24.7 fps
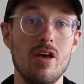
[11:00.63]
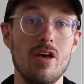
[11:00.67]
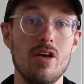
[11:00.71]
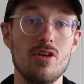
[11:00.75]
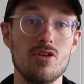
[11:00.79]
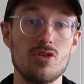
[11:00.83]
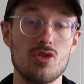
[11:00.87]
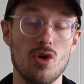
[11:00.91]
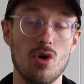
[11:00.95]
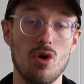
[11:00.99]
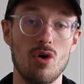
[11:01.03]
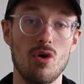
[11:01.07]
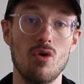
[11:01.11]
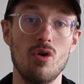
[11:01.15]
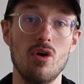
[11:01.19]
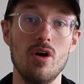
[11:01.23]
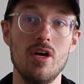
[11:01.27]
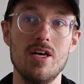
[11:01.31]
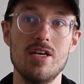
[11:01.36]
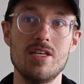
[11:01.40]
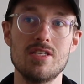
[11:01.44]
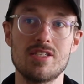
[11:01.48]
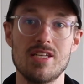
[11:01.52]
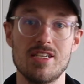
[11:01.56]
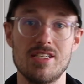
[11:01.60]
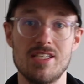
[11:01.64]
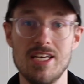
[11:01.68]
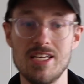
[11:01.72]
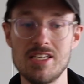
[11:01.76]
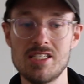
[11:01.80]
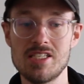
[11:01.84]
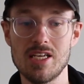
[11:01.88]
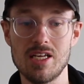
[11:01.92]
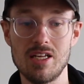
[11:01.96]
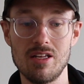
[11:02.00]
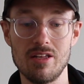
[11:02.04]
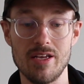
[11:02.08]
So
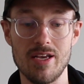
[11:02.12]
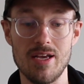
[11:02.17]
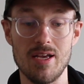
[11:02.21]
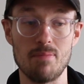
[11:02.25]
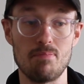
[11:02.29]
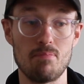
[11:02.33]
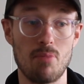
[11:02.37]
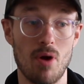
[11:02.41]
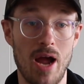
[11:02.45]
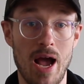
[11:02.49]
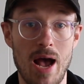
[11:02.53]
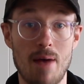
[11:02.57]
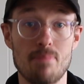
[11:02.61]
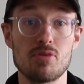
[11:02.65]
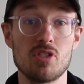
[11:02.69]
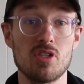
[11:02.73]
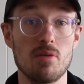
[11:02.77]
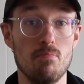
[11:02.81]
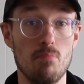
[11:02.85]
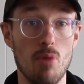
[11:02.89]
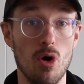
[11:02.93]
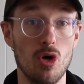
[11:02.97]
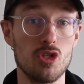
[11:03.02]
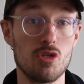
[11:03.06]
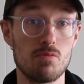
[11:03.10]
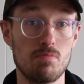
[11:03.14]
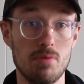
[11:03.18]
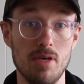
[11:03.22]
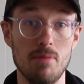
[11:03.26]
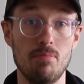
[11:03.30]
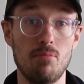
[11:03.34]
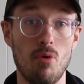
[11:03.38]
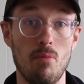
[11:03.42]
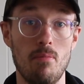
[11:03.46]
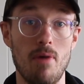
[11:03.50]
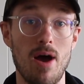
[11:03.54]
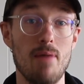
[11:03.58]
statistically, perhaps the most
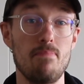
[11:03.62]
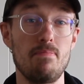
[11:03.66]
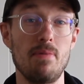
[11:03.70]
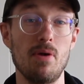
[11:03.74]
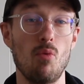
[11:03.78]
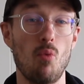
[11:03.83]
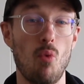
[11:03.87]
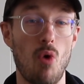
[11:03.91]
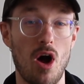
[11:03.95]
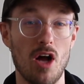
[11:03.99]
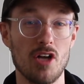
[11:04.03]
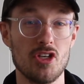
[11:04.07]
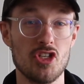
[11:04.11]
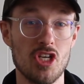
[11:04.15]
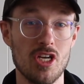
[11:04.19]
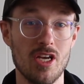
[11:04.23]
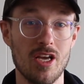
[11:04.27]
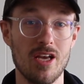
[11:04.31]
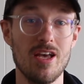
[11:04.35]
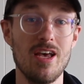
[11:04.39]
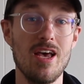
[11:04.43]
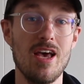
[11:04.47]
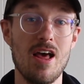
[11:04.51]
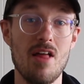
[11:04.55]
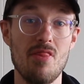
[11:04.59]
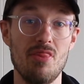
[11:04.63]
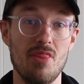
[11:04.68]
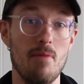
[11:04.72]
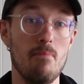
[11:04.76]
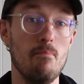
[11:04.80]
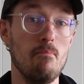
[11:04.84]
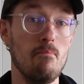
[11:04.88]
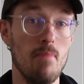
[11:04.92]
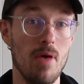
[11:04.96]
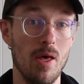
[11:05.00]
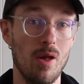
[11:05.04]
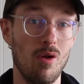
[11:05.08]
people might be watching the
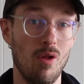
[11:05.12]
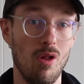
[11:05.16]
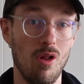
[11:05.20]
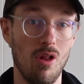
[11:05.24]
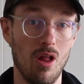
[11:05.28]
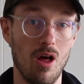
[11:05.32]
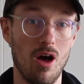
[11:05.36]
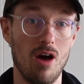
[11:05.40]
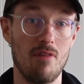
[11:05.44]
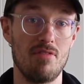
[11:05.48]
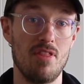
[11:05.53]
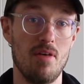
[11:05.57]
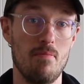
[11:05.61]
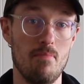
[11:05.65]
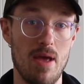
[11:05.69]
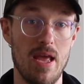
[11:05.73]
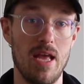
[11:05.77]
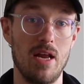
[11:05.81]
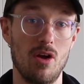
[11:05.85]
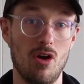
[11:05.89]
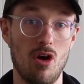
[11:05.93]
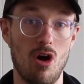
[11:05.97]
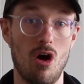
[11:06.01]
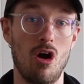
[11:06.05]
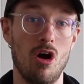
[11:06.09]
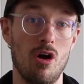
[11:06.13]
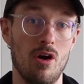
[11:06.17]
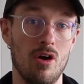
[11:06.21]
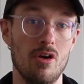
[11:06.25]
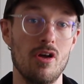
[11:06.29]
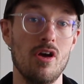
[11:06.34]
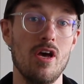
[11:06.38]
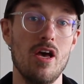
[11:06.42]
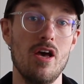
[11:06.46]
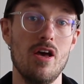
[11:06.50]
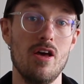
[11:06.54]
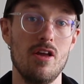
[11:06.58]
middle of the main
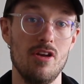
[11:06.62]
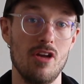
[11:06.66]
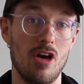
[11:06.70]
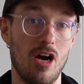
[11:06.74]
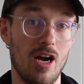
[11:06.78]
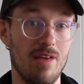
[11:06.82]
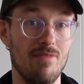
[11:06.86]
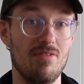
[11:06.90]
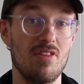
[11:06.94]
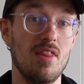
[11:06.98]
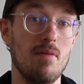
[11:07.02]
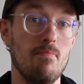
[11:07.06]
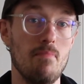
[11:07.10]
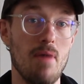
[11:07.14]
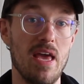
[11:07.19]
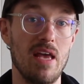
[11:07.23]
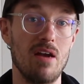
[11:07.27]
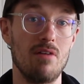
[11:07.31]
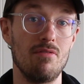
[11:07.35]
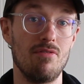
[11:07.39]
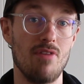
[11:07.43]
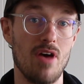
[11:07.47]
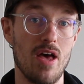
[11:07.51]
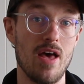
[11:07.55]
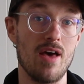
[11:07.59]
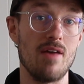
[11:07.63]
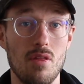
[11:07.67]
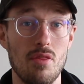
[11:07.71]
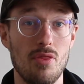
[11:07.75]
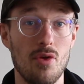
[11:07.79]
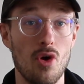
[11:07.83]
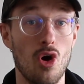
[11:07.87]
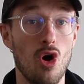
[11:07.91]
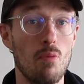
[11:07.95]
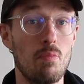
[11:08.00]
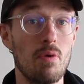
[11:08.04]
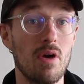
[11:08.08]
card, not even the main event.
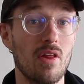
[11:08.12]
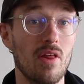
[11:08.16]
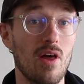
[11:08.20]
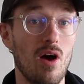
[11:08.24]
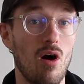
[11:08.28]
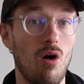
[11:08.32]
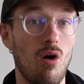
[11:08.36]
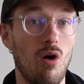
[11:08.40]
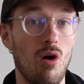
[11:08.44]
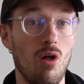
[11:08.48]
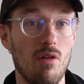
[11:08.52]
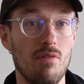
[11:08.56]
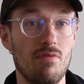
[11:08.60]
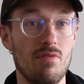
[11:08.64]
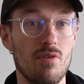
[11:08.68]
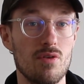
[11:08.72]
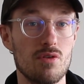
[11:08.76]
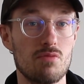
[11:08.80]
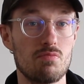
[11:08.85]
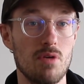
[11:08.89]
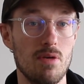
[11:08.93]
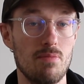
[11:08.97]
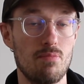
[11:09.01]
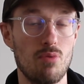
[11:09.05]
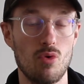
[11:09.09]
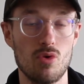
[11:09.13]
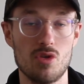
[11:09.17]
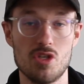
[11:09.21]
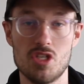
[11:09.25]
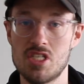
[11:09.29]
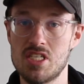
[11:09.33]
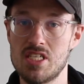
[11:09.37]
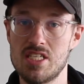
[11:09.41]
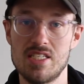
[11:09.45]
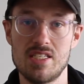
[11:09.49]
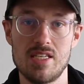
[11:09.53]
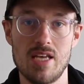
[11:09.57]
They're hoping that all of those people will
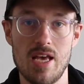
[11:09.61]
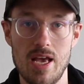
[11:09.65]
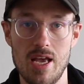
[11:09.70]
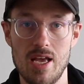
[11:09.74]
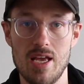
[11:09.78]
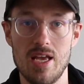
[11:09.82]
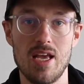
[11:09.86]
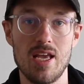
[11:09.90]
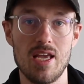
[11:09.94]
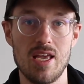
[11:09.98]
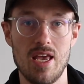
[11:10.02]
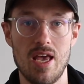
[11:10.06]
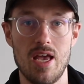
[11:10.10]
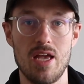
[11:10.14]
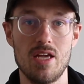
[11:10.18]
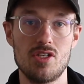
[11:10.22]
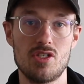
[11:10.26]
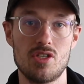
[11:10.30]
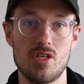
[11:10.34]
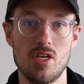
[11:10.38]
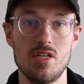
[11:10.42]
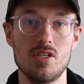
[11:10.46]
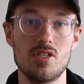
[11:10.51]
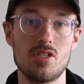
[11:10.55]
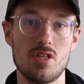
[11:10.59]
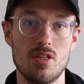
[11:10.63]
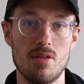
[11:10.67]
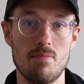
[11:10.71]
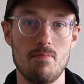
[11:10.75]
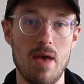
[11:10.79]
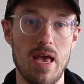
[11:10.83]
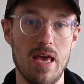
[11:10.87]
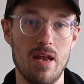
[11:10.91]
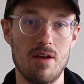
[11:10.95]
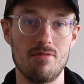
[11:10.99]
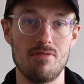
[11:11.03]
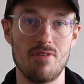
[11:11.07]
just stay engaged into the
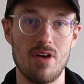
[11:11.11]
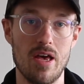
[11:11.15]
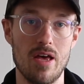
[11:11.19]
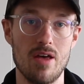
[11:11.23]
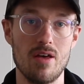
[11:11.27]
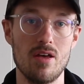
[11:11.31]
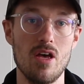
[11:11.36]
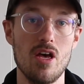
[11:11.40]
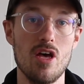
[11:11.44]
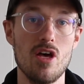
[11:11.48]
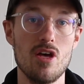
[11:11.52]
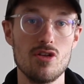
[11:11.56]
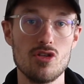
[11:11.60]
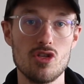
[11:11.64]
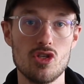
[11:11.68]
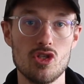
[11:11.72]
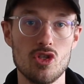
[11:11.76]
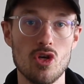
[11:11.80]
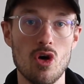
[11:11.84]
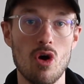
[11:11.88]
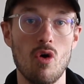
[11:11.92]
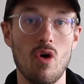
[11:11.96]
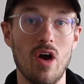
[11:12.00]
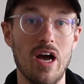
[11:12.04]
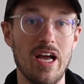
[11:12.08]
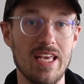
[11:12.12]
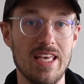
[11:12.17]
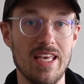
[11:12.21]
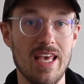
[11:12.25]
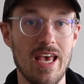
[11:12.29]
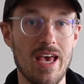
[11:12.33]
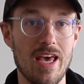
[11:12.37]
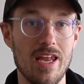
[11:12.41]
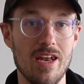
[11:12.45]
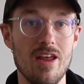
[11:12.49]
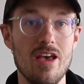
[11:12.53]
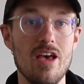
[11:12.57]
main event. So
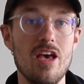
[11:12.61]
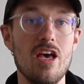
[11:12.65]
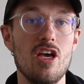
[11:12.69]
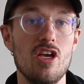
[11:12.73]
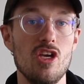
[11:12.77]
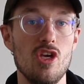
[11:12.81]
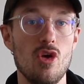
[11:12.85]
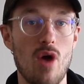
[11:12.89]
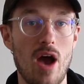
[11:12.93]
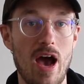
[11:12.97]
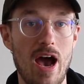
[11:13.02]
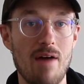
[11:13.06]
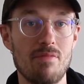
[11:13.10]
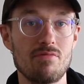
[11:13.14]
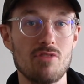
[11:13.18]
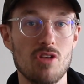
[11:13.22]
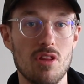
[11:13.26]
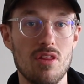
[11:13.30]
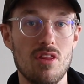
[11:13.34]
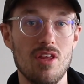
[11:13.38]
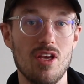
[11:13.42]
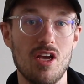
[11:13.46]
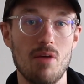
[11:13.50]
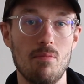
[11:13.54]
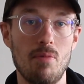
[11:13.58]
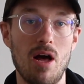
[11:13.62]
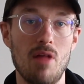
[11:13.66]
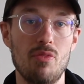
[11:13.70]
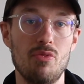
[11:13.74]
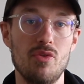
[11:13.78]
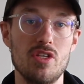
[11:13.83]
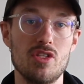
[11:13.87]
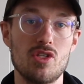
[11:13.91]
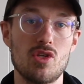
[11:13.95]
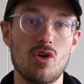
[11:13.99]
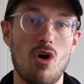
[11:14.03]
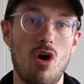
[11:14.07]
again, you have to think about
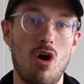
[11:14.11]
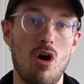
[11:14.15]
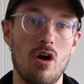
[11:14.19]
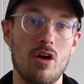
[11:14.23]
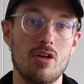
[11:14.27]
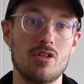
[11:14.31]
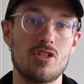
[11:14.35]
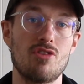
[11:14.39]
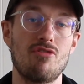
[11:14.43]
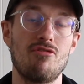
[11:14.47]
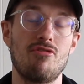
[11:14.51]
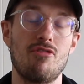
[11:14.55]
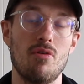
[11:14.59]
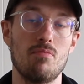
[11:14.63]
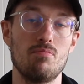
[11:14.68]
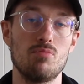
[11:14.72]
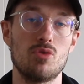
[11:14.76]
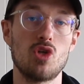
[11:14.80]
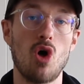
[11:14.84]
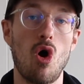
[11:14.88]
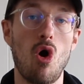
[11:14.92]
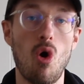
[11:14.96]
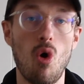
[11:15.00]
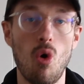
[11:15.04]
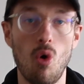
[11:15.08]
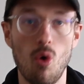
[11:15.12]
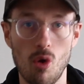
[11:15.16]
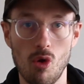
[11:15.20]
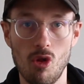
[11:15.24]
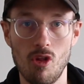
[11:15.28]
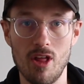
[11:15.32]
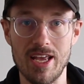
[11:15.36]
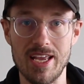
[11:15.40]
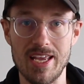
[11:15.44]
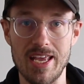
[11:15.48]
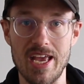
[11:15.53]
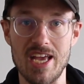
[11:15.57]
these cards from
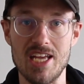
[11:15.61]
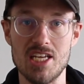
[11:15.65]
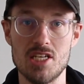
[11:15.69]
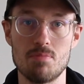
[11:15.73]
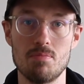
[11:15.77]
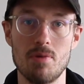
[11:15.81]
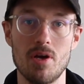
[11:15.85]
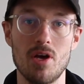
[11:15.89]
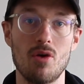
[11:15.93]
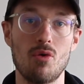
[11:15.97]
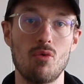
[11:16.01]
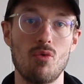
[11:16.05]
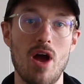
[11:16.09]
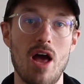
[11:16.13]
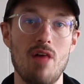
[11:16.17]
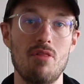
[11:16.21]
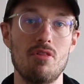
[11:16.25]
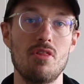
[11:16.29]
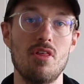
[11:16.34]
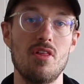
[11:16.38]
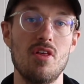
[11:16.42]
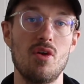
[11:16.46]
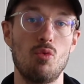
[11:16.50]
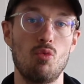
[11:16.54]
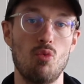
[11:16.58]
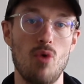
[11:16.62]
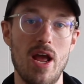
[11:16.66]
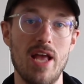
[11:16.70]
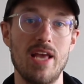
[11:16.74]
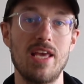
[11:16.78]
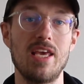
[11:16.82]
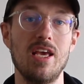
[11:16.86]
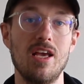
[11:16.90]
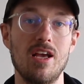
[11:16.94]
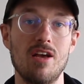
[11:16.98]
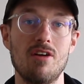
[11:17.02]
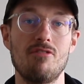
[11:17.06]
total engagement rather than
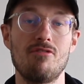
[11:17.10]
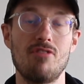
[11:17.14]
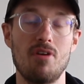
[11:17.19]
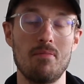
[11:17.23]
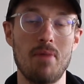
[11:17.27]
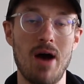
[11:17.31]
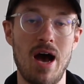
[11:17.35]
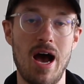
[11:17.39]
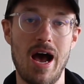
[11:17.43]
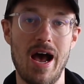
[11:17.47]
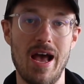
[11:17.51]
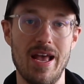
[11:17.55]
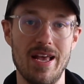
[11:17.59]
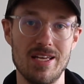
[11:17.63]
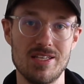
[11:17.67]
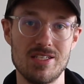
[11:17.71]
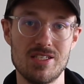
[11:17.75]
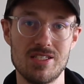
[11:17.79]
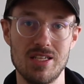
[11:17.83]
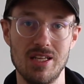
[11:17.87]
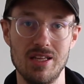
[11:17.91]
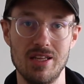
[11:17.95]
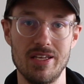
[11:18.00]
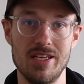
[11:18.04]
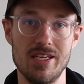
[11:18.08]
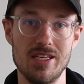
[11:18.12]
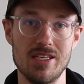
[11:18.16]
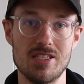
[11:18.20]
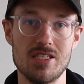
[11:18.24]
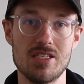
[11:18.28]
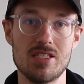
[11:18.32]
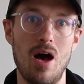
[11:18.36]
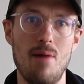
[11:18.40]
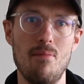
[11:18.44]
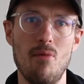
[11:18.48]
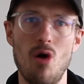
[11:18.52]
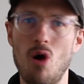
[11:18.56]
ranking from highest to
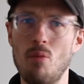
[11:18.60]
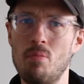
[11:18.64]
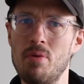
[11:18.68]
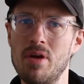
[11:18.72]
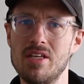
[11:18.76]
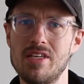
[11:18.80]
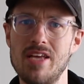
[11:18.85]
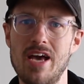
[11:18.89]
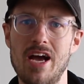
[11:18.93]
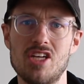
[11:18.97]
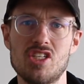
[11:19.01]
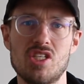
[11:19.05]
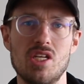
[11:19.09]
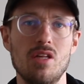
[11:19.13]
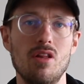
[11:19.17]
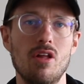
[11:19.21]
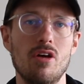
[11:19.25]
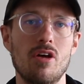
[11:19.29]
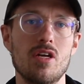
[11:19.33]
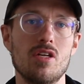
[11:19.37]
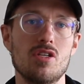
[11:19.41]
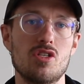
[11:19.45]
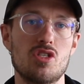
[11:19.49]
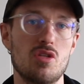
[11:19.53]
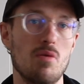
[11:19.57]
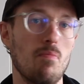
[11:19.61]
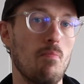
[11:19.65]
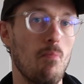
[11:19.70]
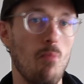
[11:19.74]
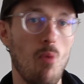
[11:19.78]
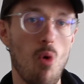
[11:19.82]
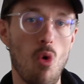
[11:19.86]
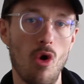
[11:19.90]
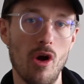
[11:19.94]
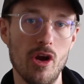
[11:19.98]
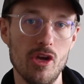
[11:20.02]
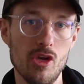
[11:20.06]
least. I'm hoping to actually look at some
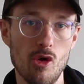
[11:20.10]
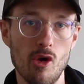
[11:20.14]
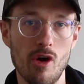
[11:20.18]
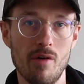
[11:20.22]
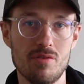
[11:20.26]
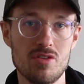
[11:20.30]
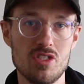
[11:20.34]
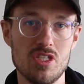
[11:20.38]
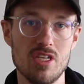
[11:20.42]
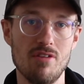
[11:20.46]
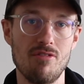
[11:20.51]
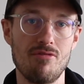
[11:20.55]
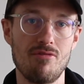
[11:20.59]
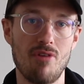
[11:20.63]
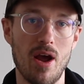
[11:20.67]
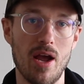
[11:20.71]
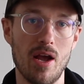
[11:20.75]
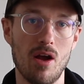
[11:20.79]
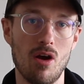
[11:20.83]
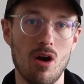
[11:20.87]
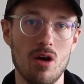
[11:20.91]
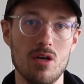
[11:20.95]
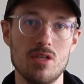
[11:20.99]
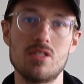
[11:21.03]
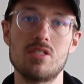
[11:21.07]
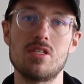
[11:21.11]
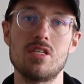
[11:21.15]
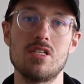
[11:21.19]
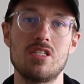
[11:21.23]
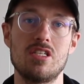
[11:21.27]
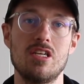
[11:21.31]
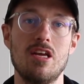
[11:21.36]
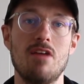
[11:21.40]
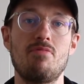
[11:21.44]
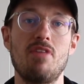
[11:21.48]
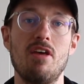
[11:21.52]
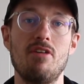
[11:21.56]
more UFC fight cards to
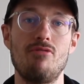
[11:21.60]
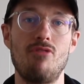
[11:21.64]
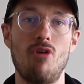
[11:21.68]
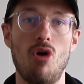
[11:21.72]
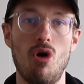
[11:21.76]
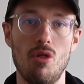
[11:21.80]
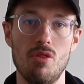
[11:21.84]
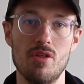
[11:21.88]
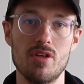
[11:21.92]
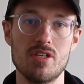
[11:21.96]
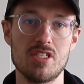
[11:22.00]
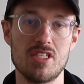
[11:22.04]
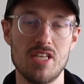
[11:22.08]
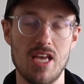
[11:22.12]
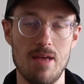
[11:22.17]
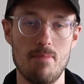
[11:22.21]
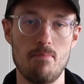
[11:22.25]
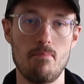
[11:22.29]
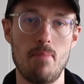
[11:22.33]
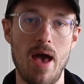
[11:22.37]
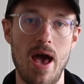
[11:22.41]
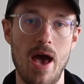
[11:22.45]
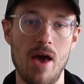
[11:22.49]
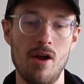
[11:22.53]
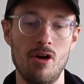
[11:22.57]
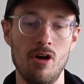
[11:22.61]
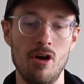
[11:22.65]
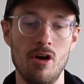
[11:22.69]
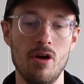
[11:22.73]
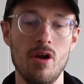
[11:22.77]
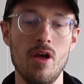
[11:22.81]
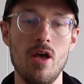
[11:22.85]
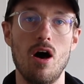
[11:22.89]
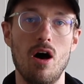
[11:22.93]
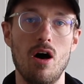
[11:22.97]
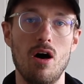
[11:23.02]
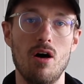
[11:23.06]
see if they follow the same pattern
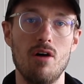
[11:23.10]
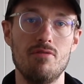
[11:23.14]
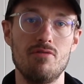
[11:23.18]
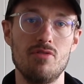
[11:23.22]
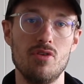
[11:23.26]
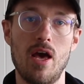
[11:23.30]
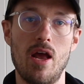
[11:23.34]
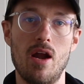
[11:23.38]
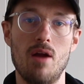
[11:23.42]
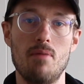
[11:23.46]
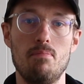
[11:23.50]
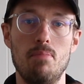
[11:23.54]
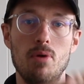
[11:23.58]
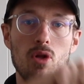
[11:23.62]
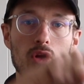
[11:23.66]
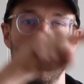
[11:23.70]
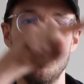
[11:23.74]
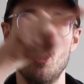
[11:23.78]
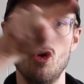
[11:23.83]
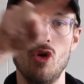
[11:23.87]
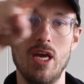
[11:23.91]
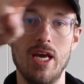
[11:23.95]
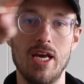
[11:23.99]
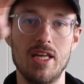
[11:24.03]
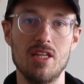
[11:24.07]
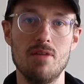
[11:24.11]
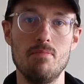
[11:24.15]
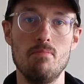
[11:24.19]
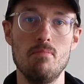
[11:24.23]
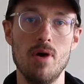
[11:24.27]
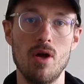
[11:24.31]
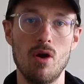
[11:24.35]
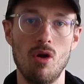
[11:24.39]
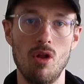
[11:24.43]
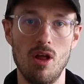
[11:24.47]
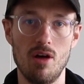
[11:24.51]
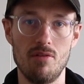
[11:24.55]
of kind of ballooning in the
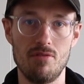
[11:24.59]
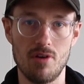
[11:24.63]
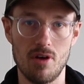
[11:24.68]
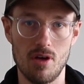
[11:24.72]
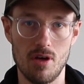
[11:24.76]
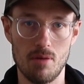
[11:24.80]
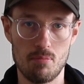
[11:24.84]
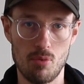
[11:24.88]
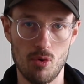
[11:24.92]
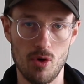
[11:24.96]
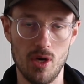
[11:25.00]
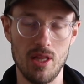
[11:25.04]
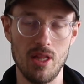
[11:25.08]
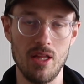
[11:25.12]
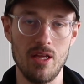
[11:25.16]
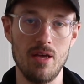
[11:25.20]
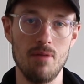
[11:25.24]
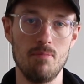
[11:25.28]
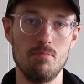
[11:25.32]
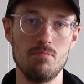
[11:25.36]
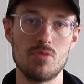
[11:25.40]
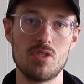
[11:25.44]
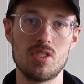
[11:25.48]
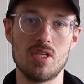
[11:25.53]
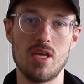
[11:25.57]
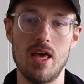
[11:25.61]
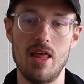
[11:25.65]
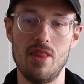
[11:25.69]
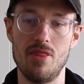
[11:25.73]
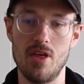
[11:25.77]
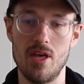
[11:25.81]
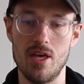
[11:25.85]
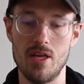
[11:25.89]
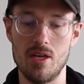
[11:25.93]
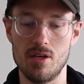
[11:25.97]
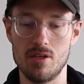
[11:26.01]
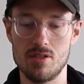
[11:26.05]
middle of a prelims and
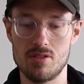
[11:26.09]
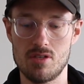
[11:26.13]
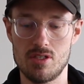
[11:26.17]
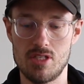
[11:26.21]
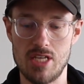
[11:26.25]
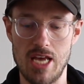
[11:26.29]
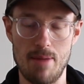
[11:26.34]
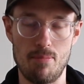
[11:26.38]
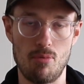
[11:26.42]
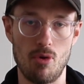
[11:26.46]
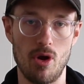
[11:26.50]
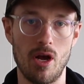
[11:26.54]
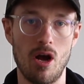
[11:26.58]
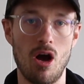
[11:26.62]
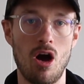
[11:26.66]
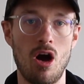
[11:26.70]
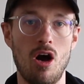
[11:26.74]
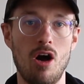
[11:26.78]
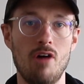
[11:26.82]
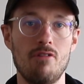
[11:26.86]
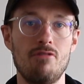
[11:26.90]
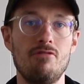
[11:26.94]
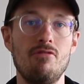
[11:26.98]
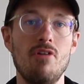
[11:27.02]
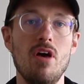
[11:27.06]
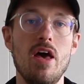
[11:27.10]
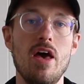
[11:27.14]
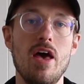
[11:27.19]
then tapering off,